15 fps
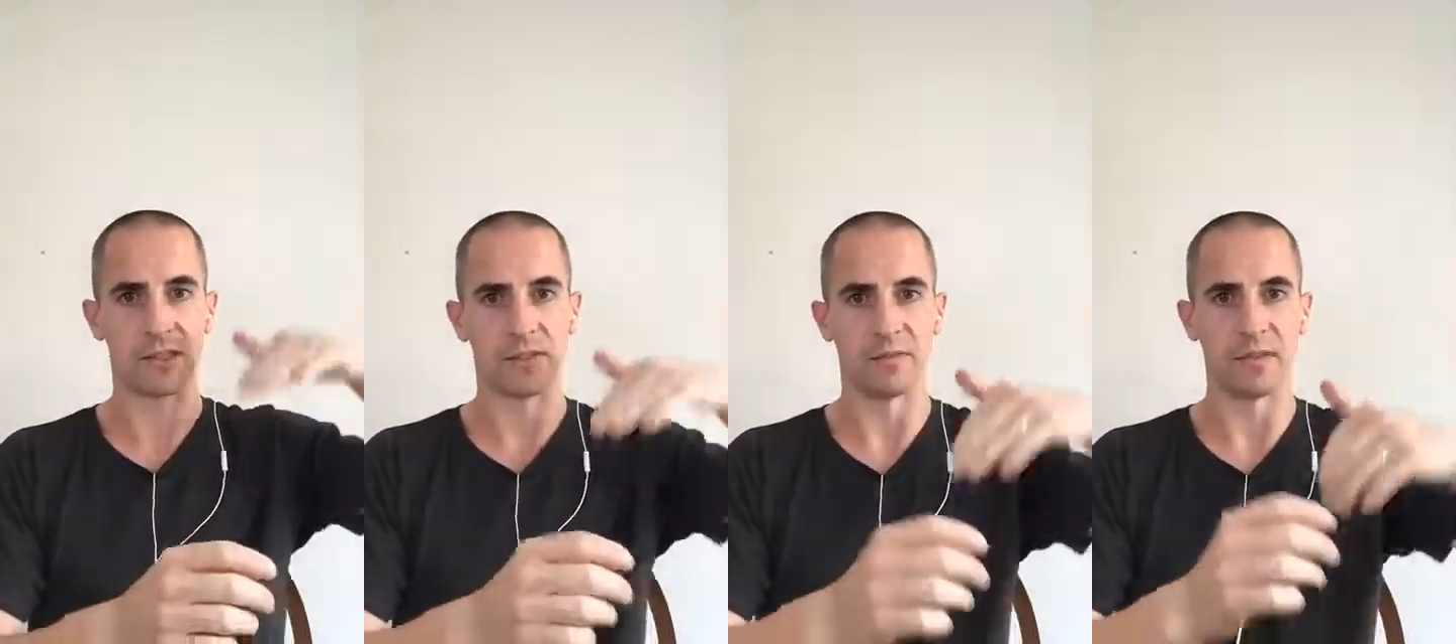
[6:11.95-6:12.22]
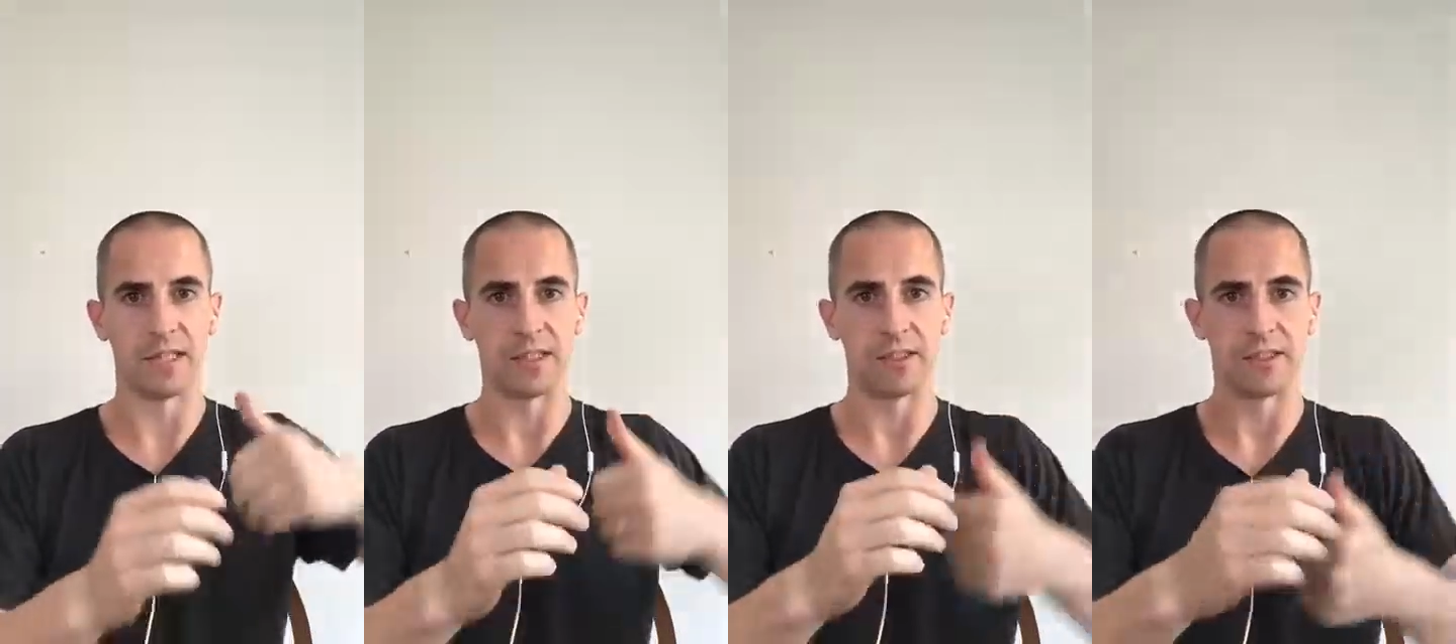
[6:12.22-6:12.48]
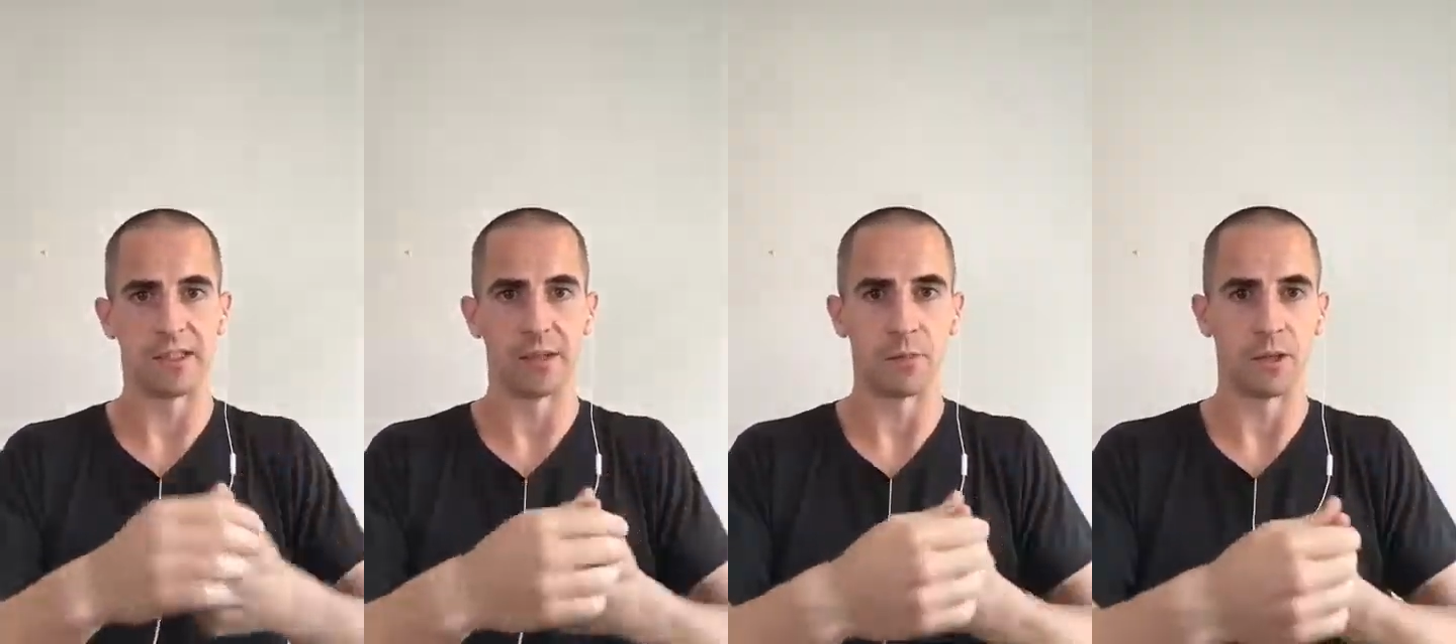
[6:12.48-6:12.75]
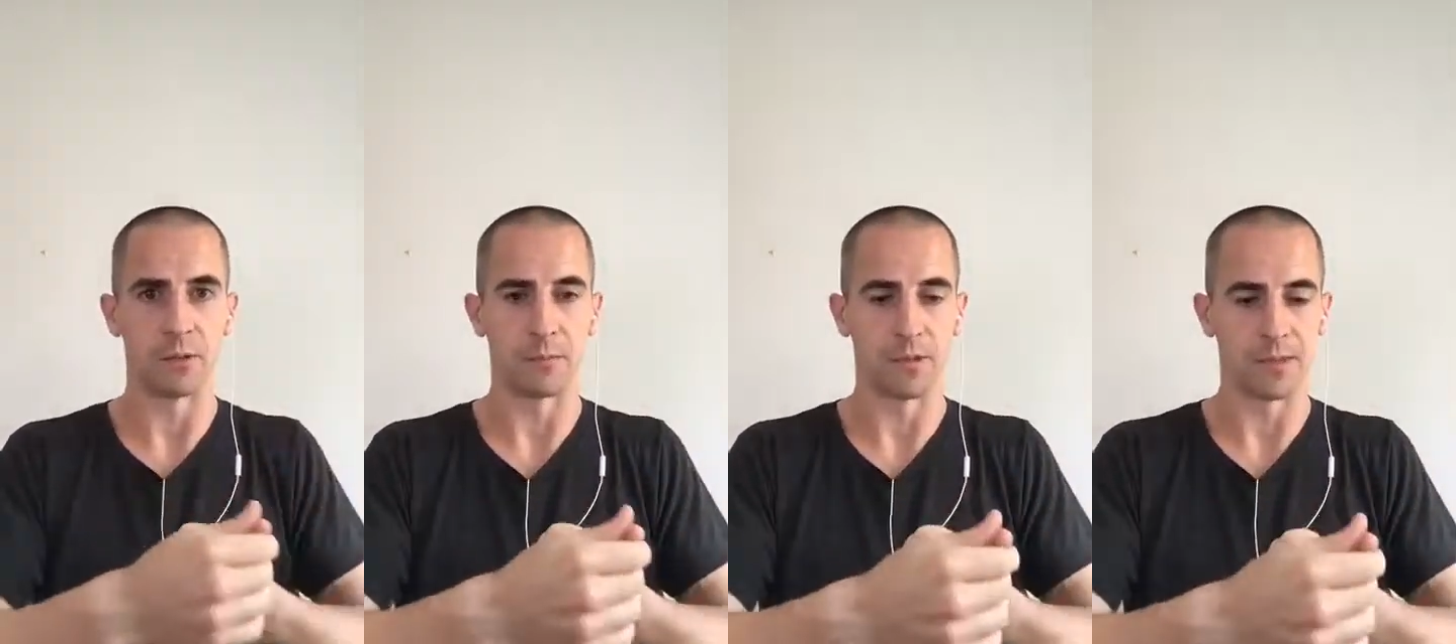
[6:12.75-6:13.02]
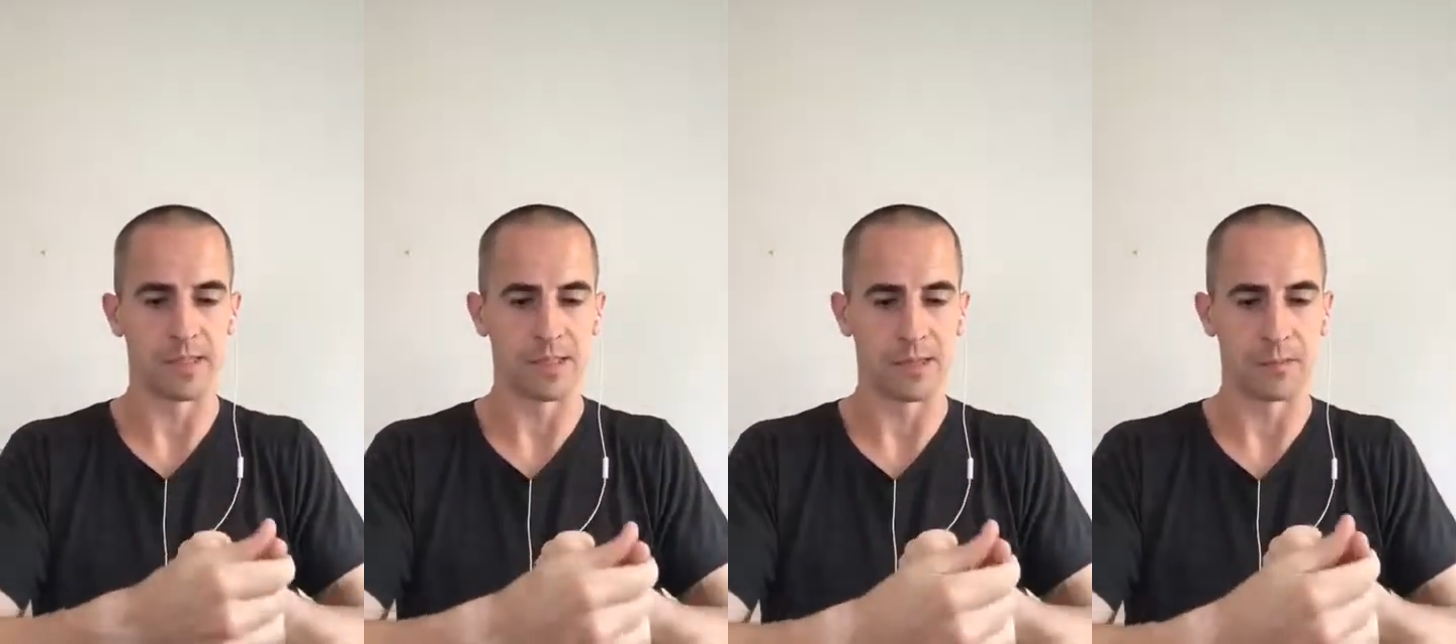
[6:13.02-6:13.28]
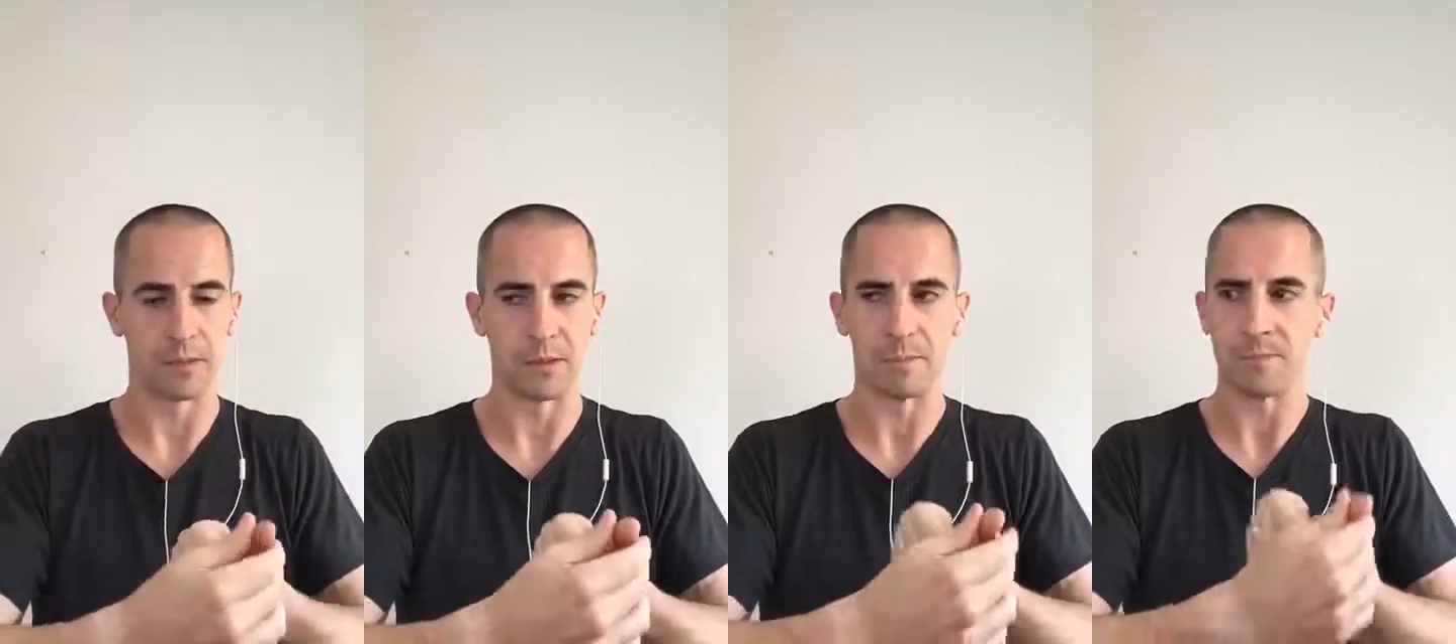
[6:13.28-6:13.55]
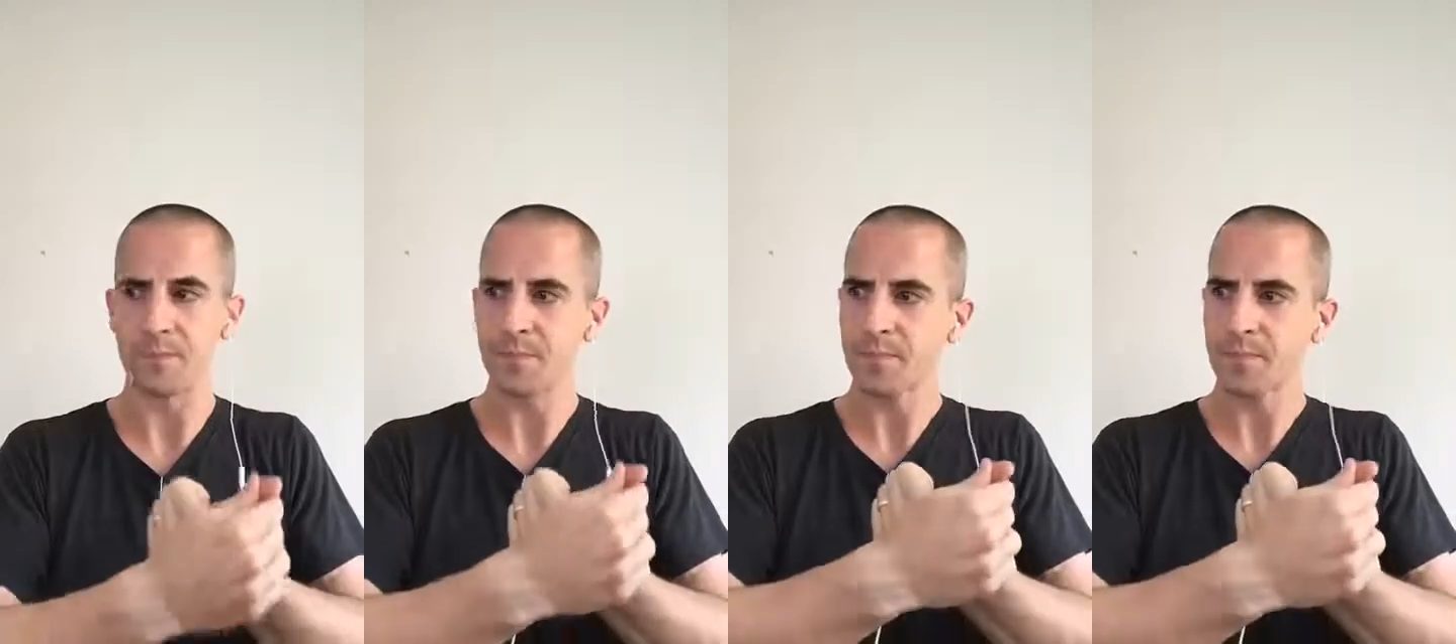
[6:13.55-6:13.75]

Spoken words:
videos in the blog post again, but